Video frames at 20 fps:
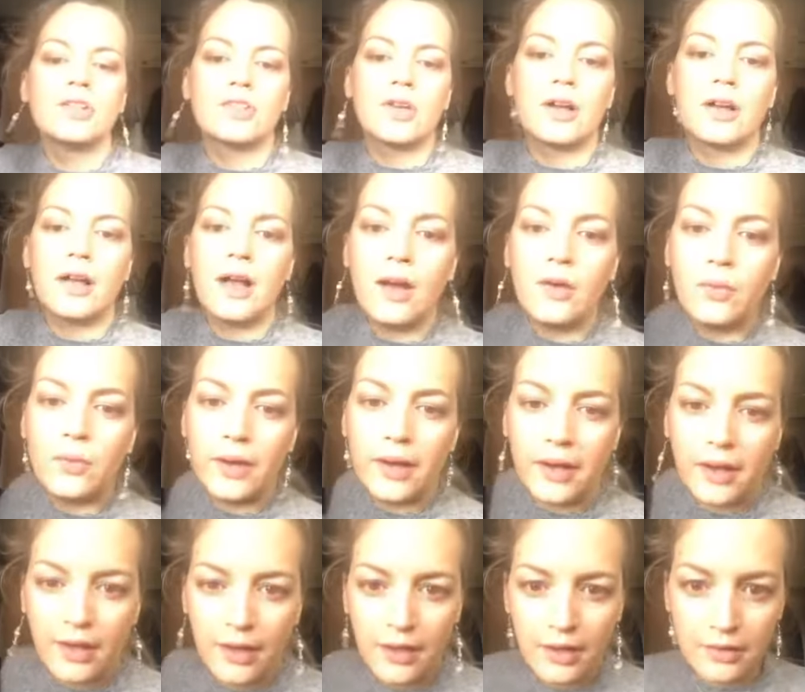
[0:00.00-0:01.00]
I can't
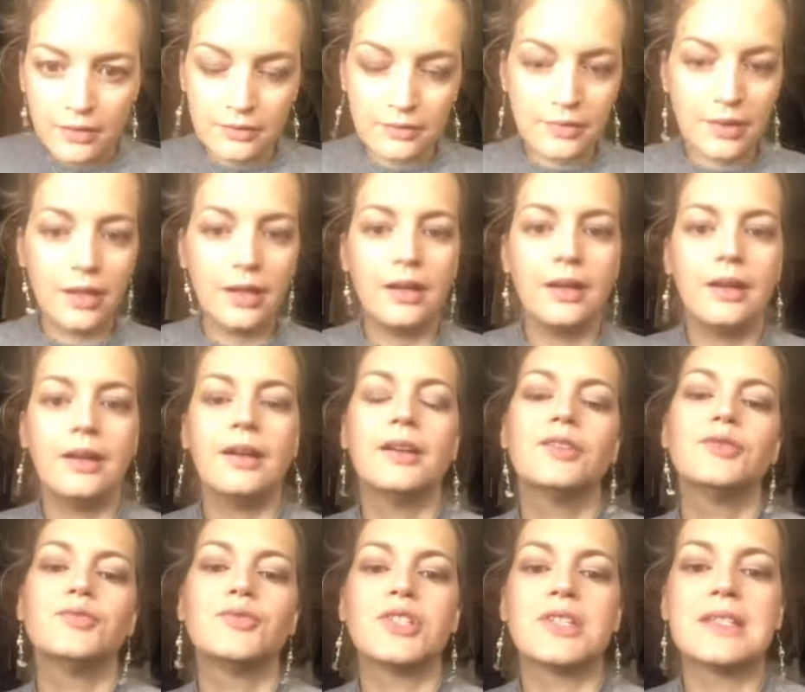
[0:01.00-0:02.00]
wear
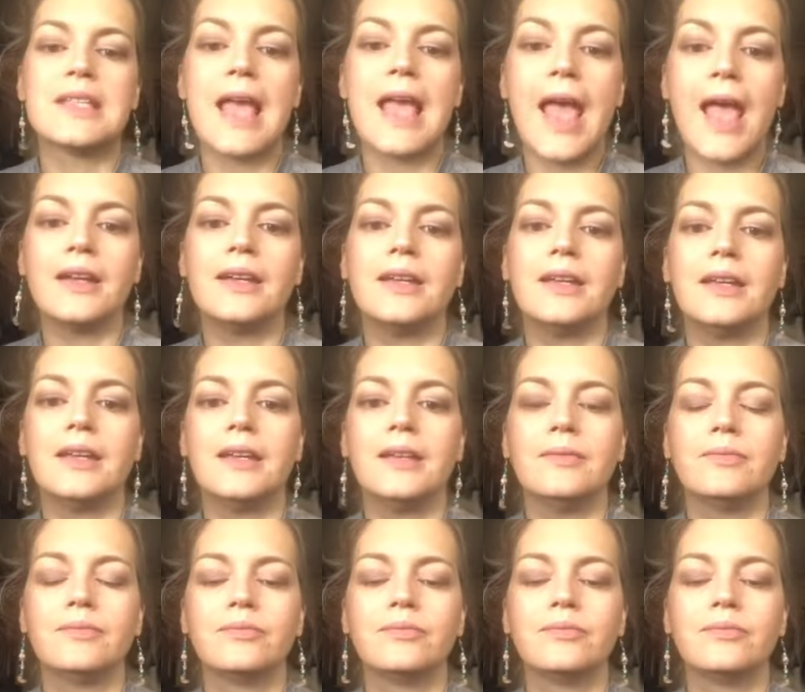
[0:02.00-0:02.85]
just any